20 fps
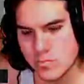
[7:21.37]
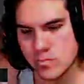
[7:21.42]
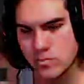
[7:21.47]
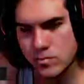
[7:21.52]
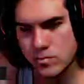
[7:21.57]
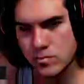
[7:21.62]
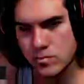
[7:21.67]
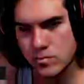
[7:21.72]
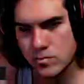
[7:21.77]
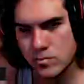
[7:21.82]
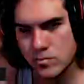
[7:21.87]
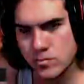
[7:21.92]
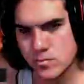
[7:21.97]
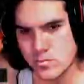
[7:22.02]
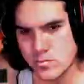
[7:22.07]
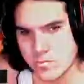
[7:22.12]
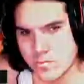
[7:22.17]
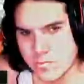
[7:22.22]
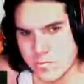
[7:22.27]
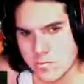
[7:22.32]

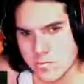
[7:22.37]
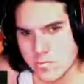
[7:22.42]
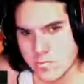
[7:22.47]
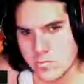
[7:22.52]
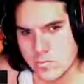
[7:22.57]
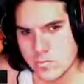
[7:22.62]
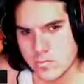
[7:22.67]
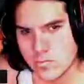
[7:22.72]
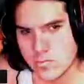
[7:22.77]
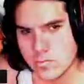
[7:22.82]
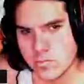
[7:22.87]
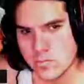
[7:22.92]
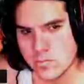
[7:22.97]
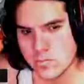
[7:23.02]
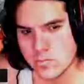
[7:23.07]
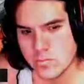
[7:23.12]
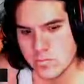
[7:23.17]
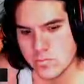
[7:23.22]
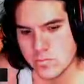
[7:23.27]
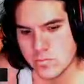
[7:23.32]

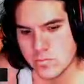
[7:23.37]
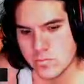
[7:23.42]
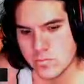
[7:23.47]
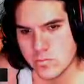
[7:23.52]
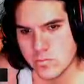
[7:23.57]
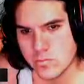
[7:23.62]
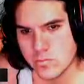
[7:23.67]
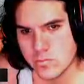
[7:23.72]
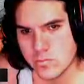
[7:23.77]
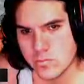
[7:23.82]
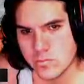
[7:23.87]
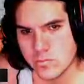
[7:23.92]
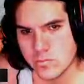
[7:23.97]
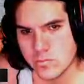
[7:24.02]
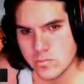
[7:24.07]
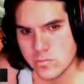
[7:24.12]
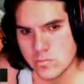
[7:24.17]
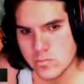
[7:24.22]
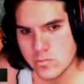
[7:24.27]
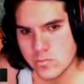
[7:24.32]

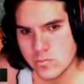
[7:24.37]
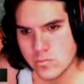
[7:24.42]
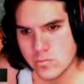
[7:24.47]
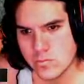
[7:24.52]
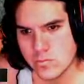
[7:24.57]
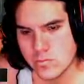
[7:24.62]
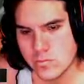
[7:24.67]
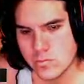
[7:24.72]
(no one is talking)